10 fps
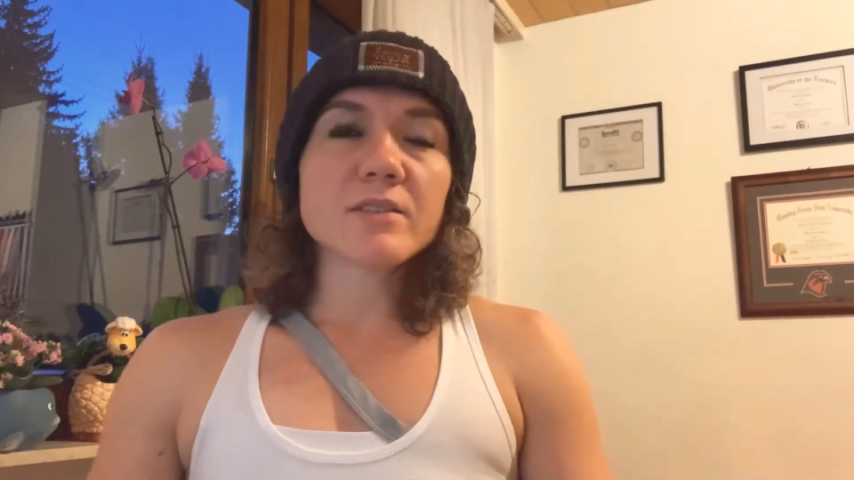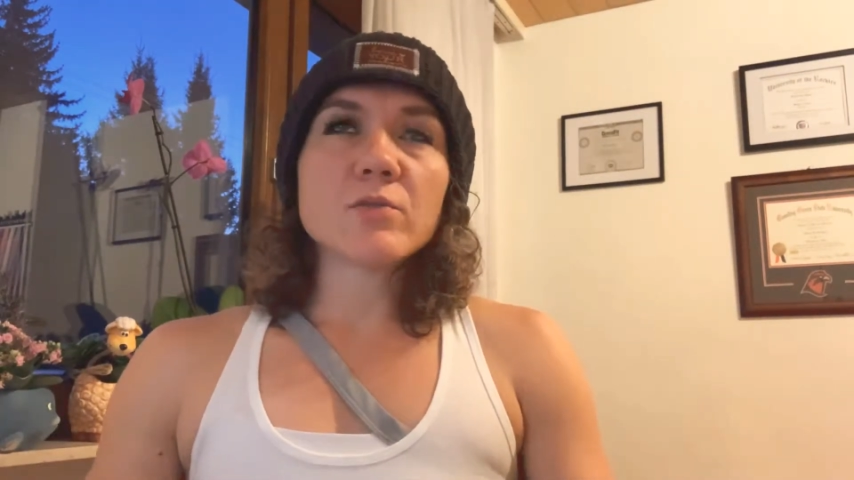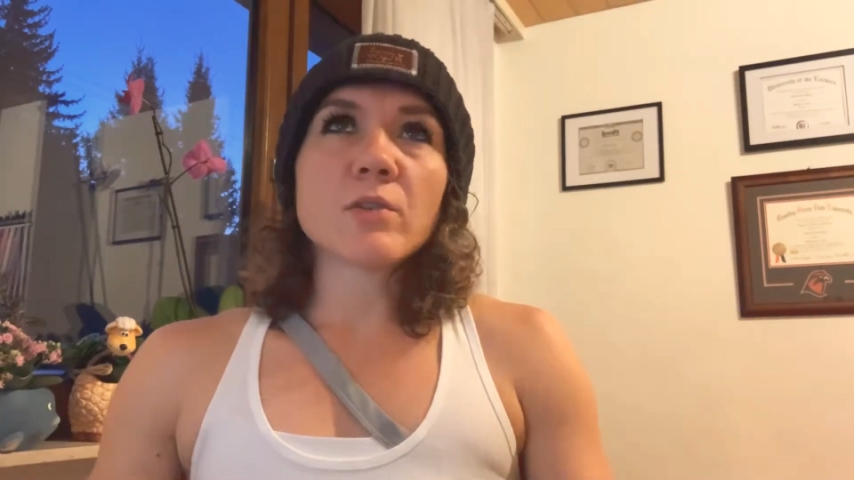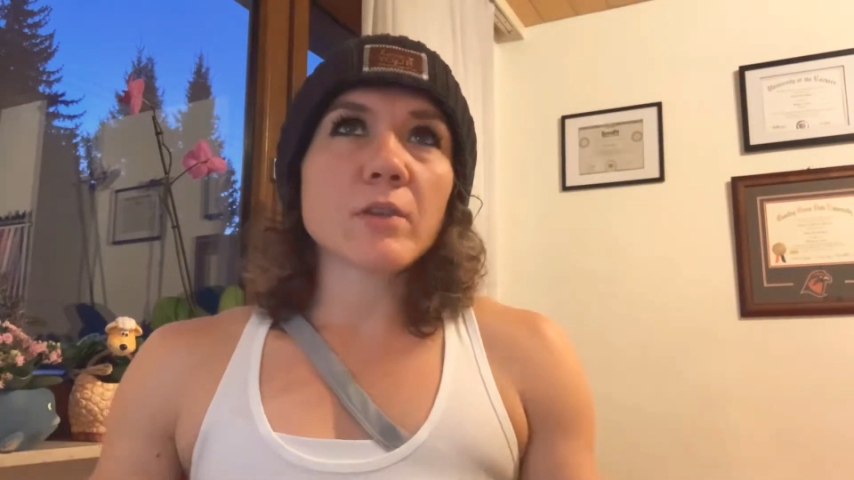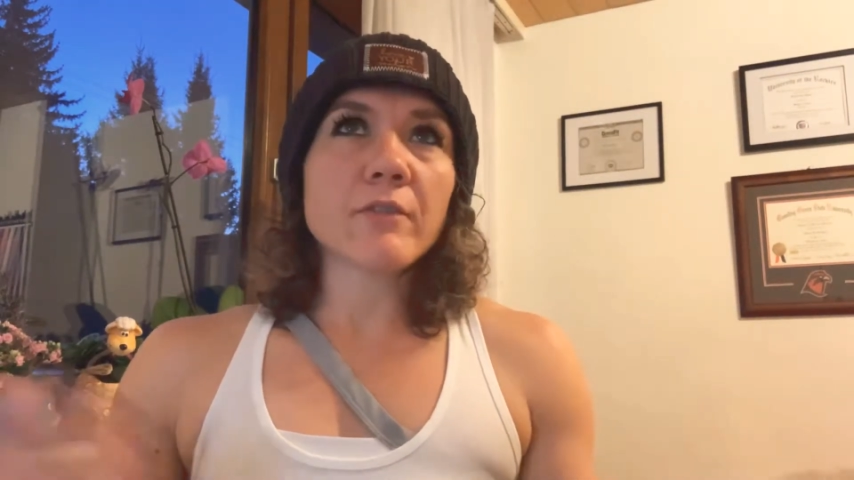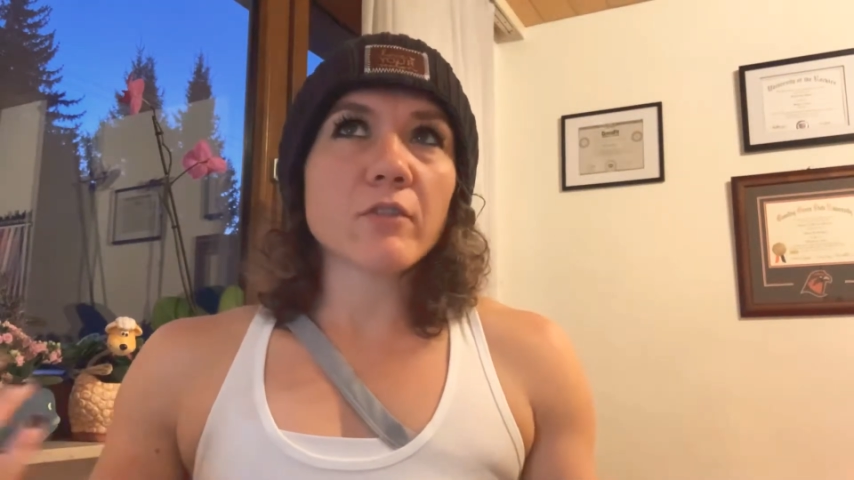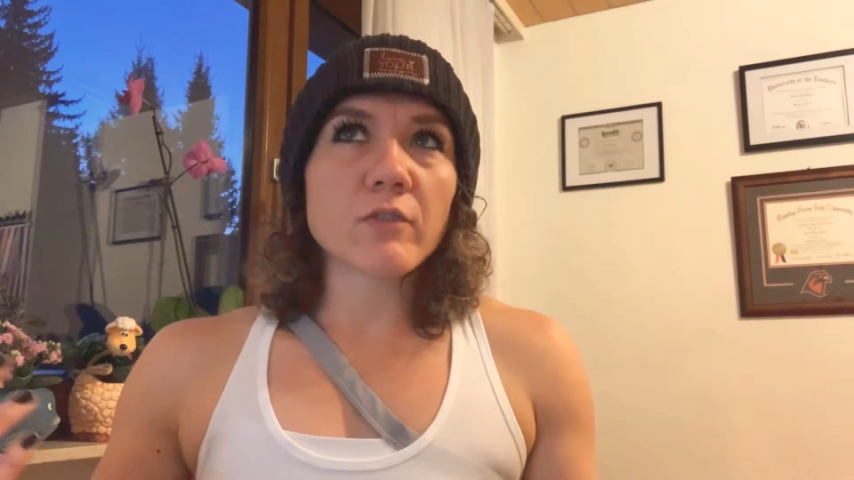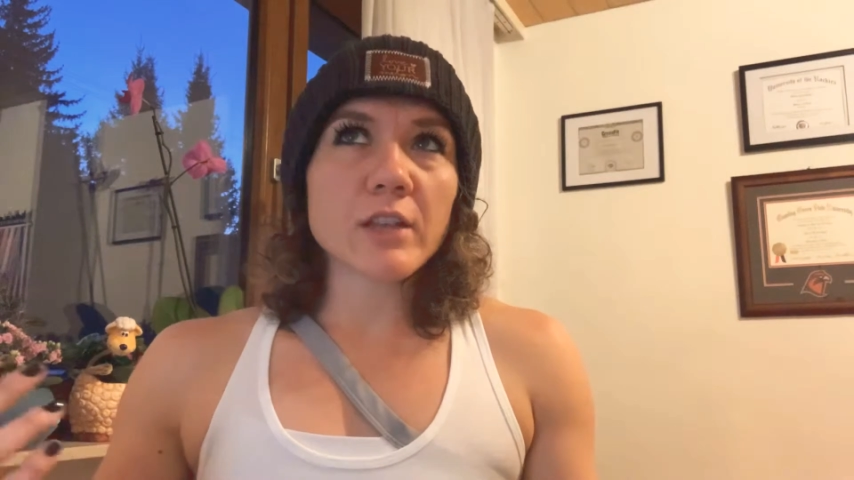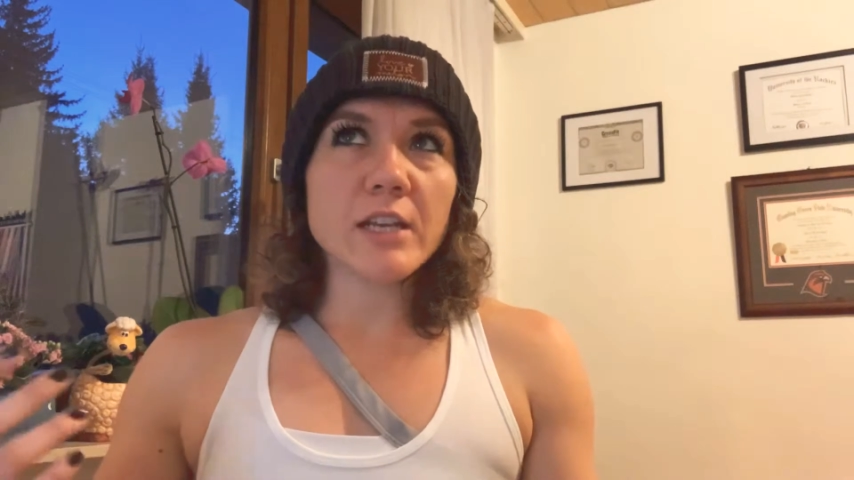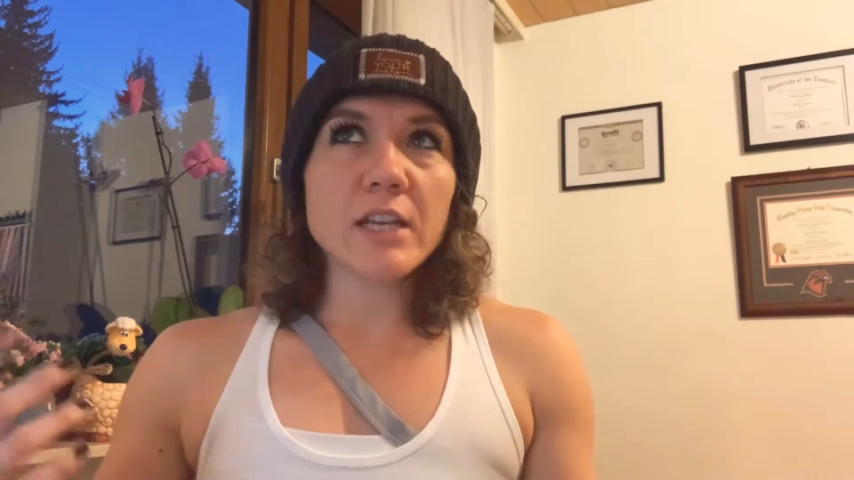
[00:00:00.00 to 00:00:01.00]
You don't ever
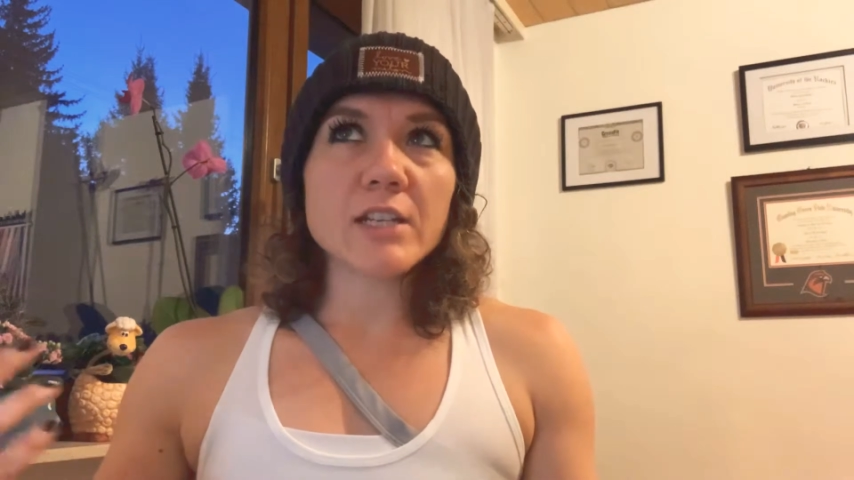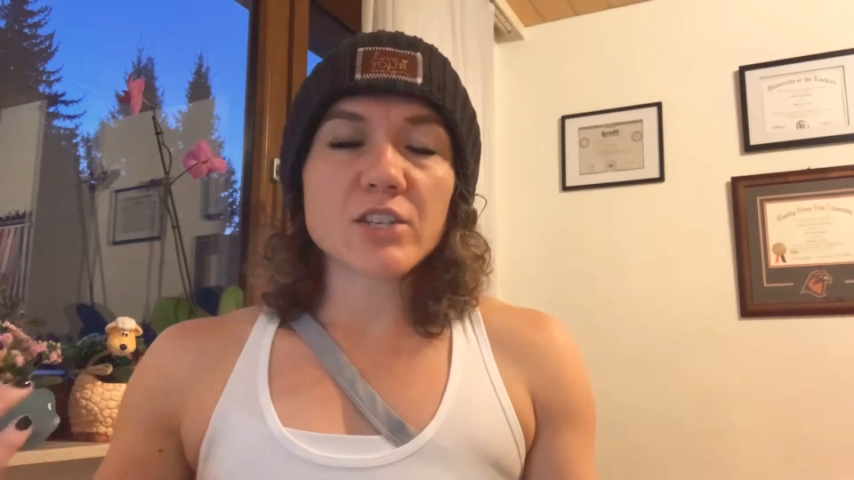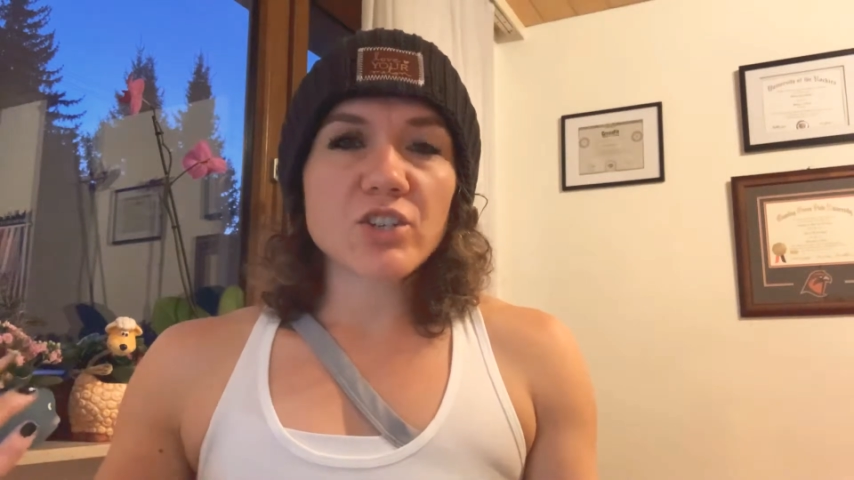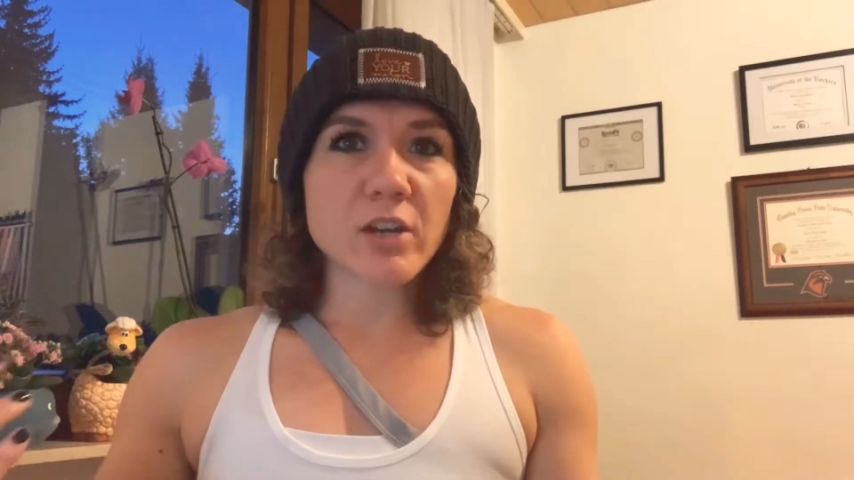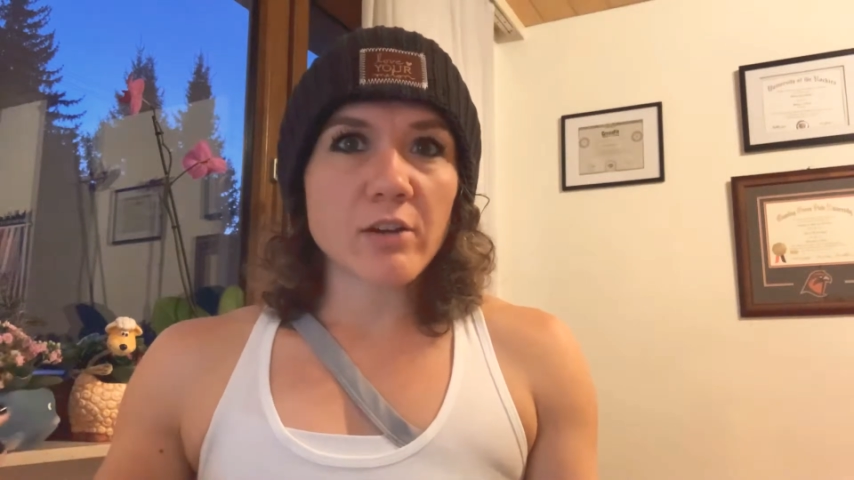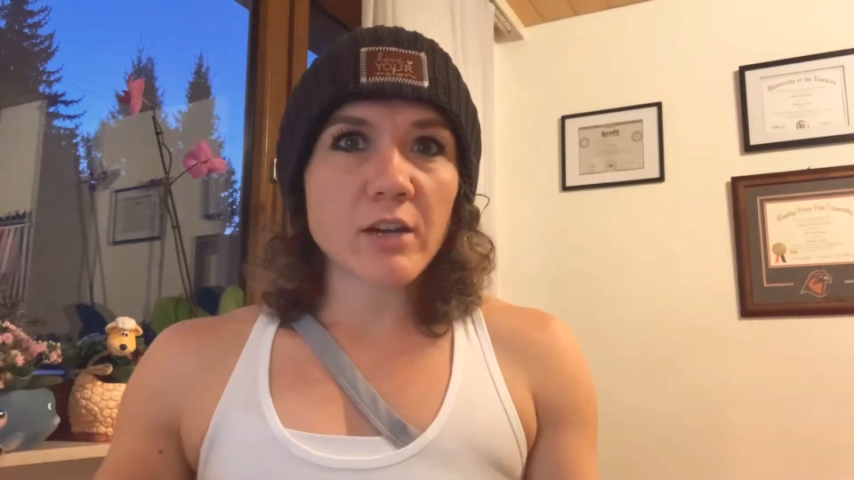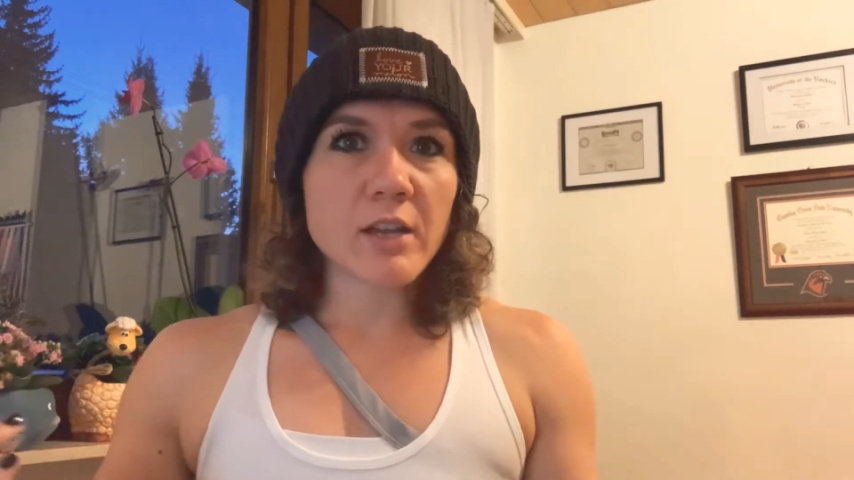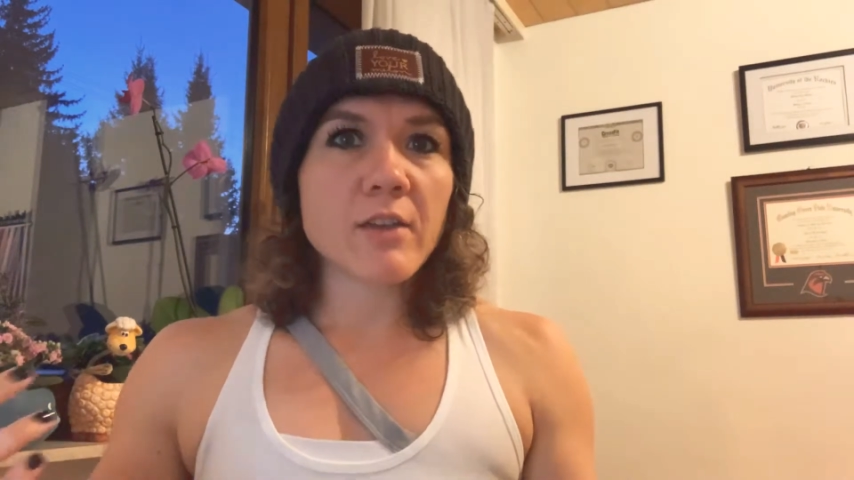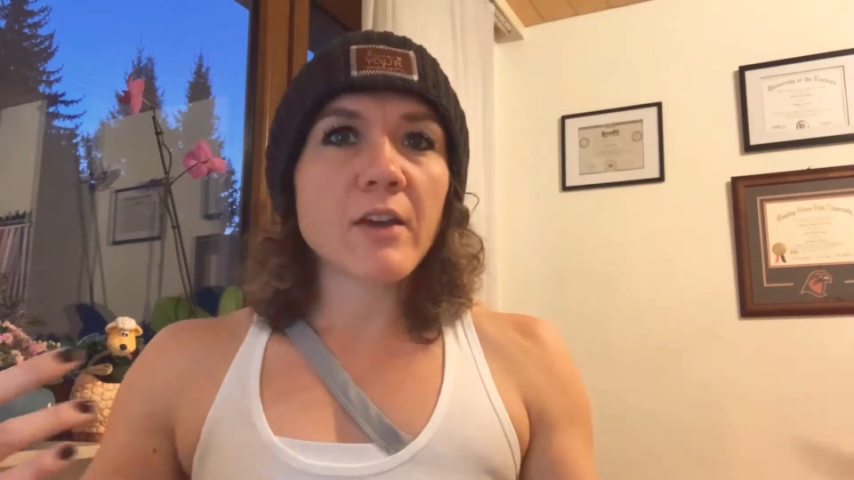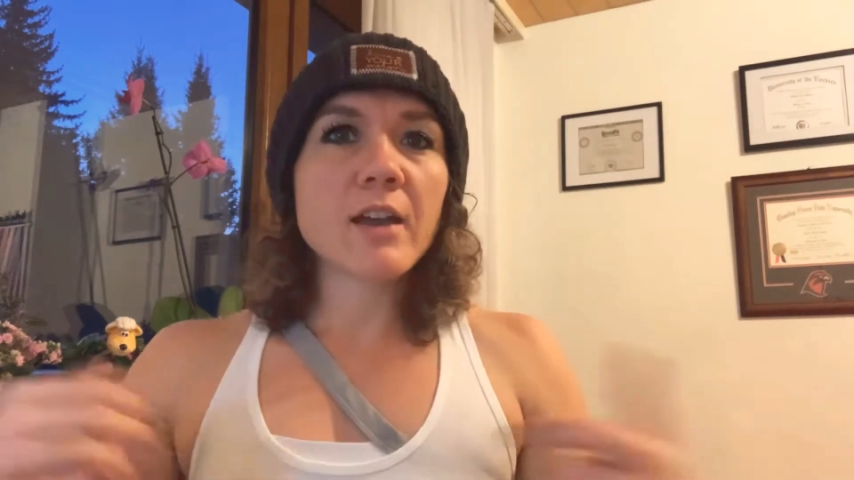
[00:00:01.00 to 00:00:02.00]
really need to share
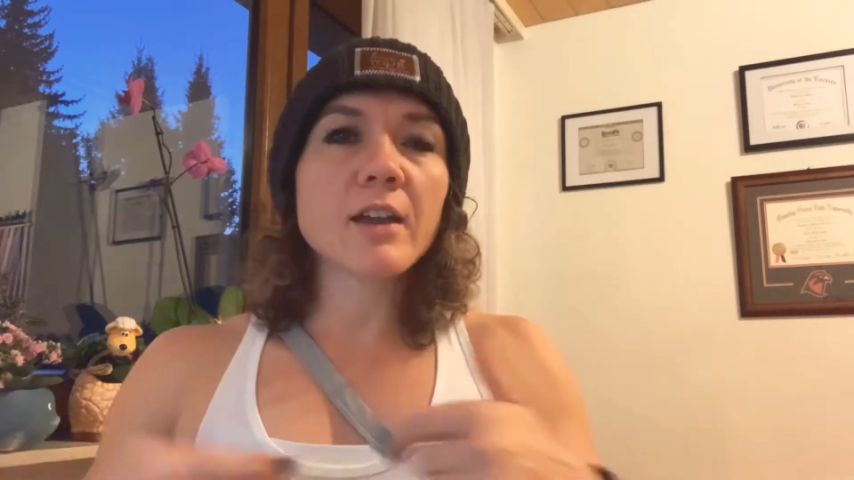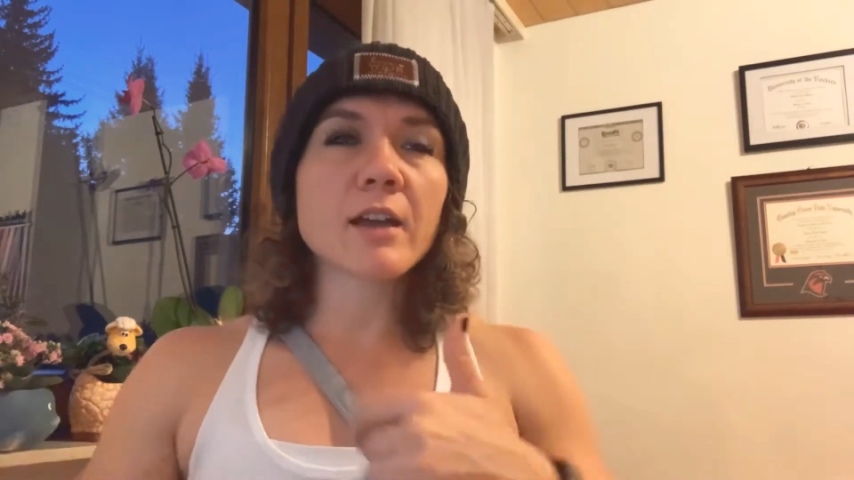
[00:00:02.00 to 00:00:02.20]
any of that.